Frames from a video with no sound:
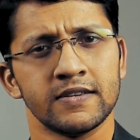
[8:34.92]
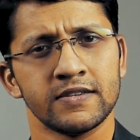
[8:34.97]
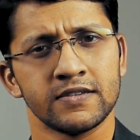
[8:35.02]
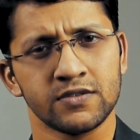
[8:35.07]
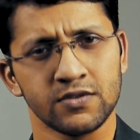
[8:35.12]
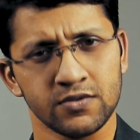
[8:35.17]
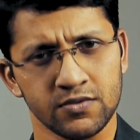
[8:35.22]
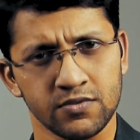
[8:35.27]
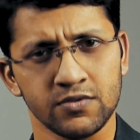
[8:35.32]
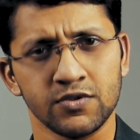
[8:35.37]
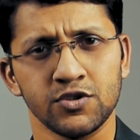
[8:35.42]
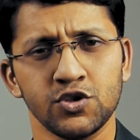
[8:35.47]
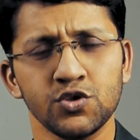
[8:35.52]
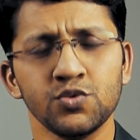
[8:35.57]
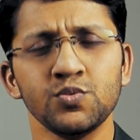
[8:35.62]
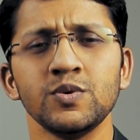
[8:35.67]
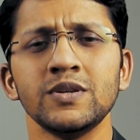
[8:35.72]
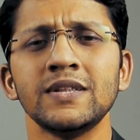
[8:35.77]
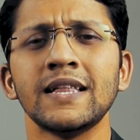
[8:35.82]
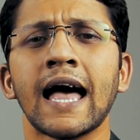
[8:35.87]
So you
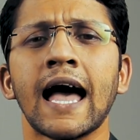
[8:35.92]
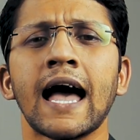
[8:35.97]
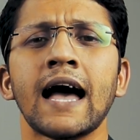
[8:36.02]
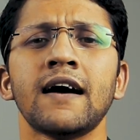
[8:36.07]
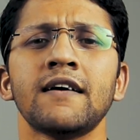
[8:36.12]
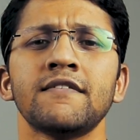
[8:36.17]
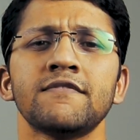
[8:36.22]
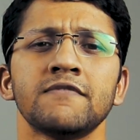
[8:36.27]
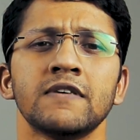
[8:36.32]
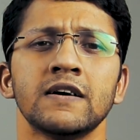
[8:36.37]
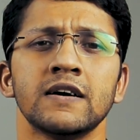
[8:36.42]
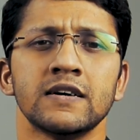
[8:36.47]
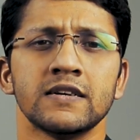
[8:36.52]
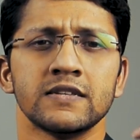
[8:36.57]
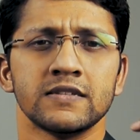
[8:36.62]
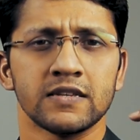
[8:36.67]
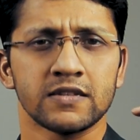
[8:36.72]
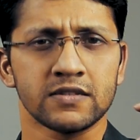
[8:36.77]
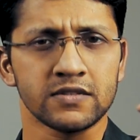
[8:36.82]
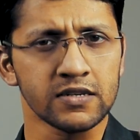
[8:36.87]
will have
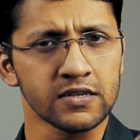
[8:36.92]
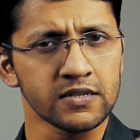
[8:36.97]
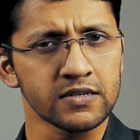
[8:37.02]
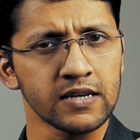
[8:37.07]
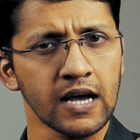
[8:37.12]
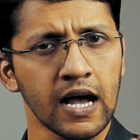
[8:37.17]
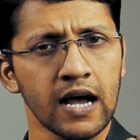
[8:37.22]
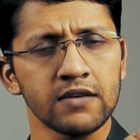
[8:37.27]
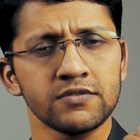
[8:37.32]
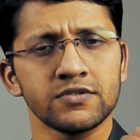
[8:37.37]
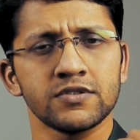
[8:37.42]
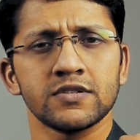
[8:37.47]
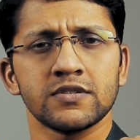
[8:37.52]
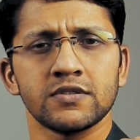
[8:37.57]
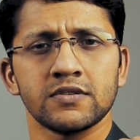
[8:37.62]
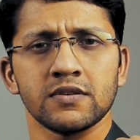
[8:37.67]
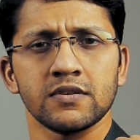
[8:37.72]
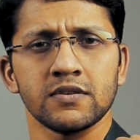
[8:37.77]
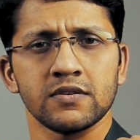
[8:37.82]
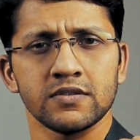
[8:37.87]
the 3rd
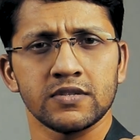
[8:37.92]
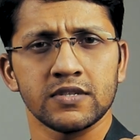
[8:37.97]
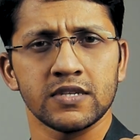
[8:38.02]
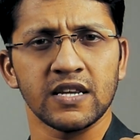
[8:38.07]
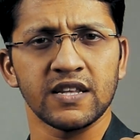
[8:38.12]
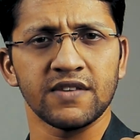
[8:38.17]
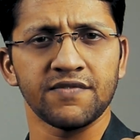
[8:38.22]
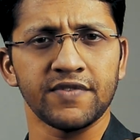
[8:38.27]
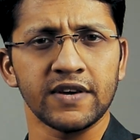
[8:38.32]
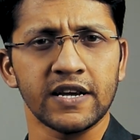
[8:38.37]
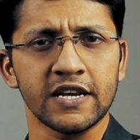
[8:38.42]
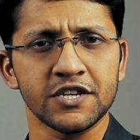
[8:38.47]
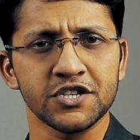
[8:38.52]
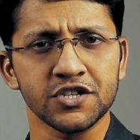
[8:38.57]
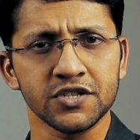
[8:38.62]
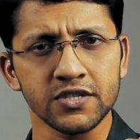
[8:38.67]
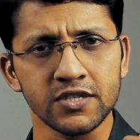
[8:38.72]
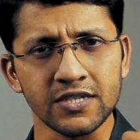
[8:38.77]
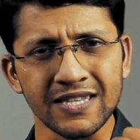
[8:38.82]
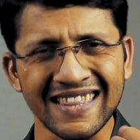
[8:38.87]
house
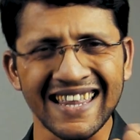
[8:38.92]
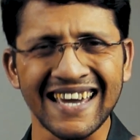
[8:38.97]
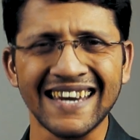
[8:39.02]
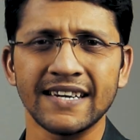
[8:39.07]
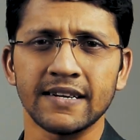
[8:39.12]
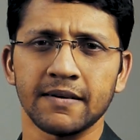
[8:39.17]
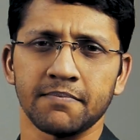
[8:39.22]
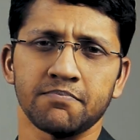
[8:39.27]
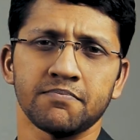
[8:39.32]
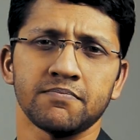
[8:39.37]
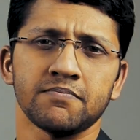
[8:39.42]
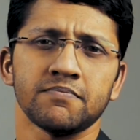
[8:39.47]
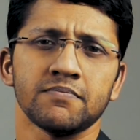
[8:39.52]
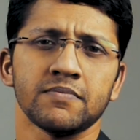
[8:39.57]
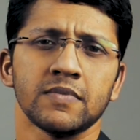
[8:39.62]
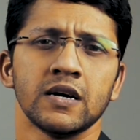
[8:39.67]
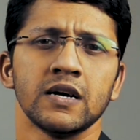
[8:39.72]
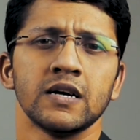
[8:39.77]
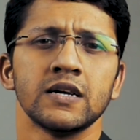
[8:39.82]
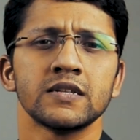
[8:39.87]
significations light up.
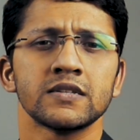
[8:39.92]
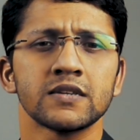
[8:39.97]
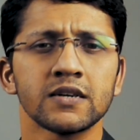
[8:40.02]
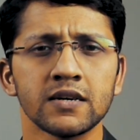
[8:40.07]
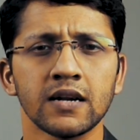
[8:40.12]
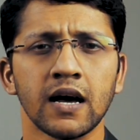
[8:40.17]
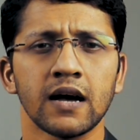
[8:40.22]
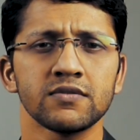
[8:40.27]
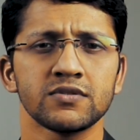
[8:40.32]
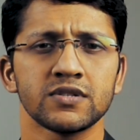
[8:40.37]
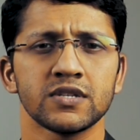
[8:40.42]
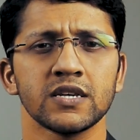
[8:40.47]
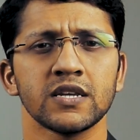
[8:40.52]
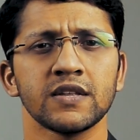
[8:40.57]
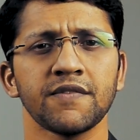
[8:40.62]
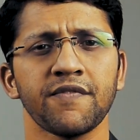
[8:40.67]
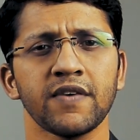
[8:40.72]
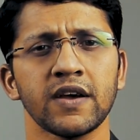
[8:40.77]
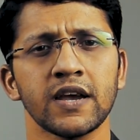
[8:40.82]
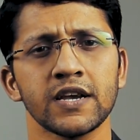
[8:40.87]
3rd house
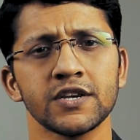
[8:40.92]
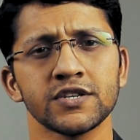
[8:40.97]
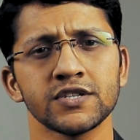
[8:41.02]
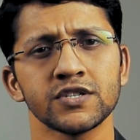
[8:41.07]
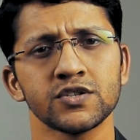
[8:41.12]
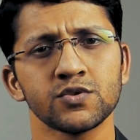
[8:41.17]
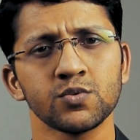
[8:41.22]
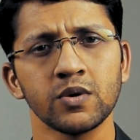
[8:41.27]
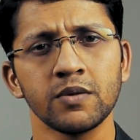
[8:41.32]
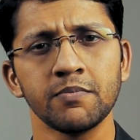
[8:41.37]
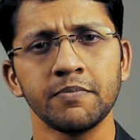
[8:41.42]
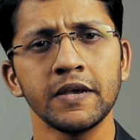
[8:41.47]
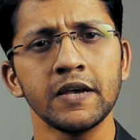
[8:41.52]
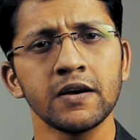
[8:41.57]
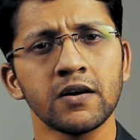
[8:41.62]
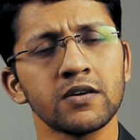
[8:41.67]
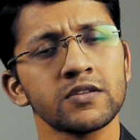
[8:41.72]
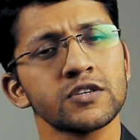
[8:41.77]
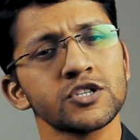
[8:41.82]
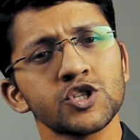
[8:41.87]
significations will be
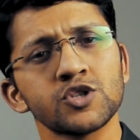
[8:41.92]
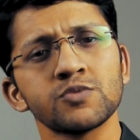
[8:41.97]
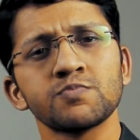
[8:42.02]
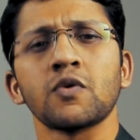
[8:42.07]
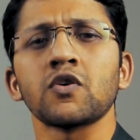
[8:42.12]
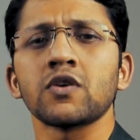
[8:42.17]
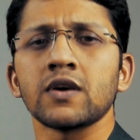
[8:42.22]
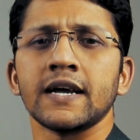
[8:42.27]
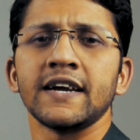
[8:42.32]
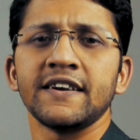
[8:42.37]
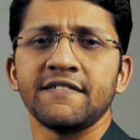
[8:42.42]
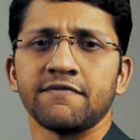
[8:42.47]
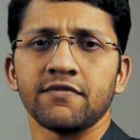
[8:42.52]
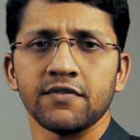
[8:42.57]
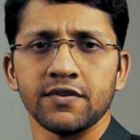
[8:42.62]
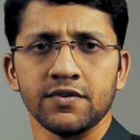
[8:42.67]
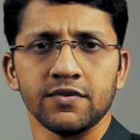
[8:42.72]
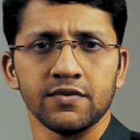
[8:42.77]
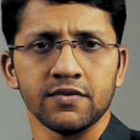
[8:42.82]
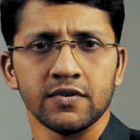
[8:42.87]
on a spotlight
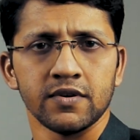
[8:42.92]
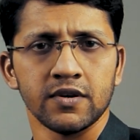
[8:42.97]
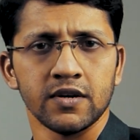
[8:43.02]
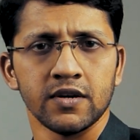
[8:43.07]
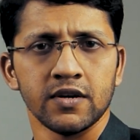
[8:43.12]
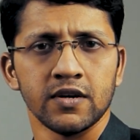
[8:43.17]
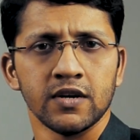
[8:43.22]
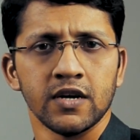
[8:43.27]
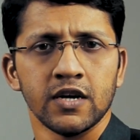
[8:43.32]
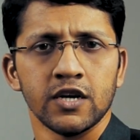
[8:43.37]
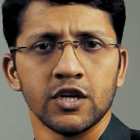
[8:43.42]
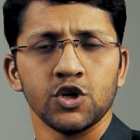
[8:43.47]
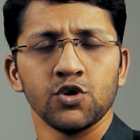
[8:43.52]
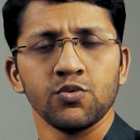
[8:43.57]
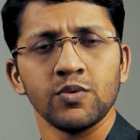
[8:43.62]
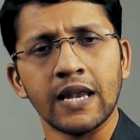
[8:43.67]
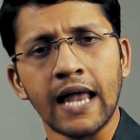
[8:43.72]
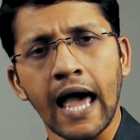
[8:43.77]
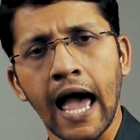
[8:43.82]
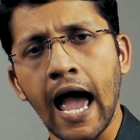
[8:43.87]
for you. You
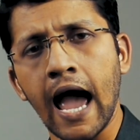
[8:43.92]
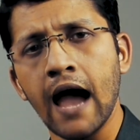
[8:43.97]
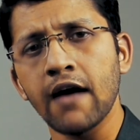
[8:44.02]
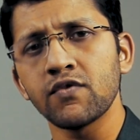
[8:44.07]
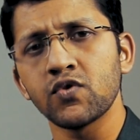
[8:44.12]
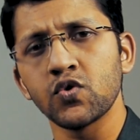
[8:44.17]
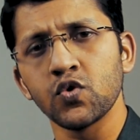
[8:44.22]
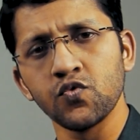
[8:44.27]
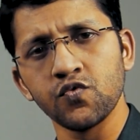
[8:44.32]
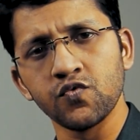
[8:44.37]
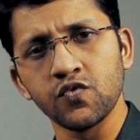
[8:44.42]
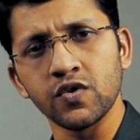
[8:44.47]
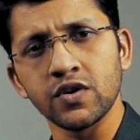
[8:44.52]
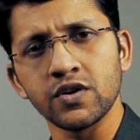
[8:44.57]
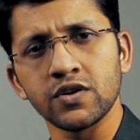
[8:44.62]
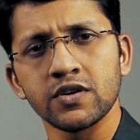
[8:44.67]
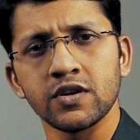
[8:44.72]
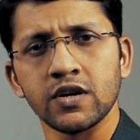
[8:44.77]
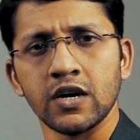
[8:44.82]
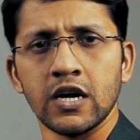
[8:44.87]
will have to
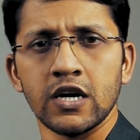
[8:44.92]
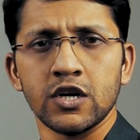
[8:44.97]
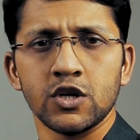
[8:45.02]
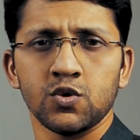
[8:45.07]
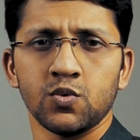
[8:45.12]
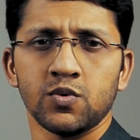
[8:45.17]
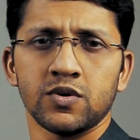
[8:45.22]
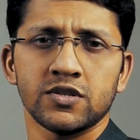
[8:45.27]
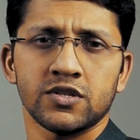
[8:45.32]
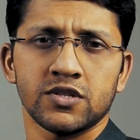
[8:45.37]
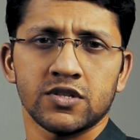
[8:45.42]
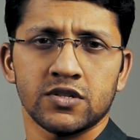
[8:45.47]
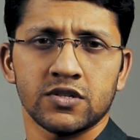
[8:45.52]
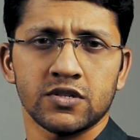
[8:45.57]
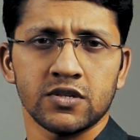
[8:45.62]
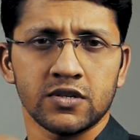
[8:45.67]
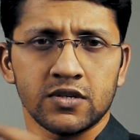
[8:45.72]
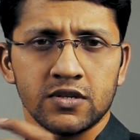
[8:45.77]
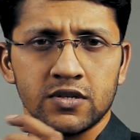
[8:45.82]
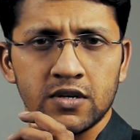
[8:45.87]
work towards
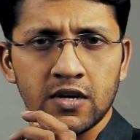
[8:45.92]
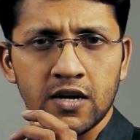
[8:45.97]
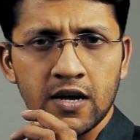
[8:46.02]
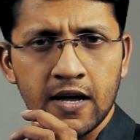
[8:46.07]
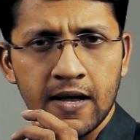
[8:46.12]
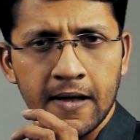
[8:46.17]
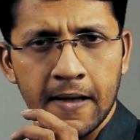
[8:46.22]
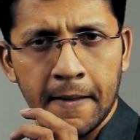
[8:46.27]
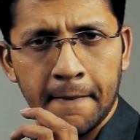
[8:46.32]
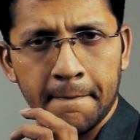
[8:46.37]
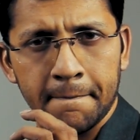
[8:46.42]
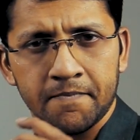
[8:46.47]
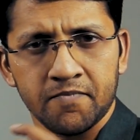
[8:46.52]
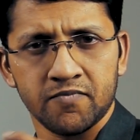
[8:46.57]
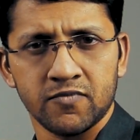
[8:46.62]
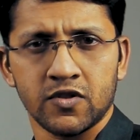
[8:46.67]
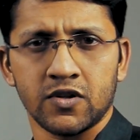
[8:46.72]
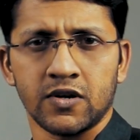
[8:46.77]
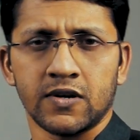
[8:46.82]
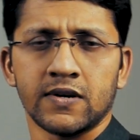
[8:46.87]
the
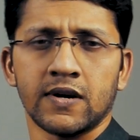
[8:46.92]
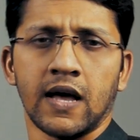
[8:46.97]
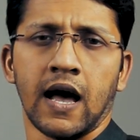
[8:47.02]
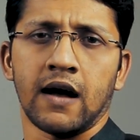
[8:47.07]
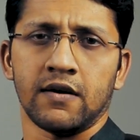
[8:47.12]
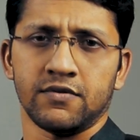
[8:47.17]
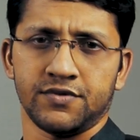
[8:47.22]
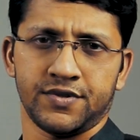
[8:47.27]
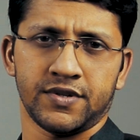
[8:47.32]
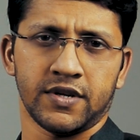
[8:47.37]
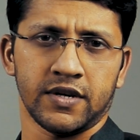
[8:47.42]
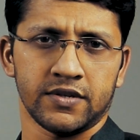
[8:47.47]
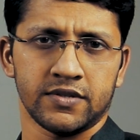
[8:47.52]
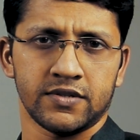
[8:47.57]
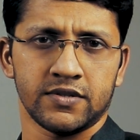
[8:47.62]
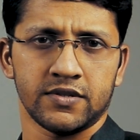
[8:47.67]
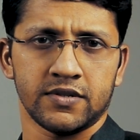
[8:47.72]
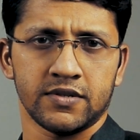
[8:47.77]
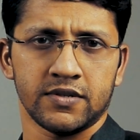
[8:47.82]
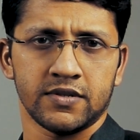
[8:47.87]
3rd house
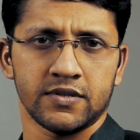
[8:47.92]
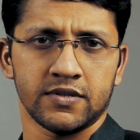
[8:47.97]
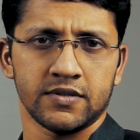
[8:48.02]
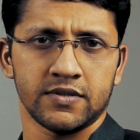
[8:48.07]
things.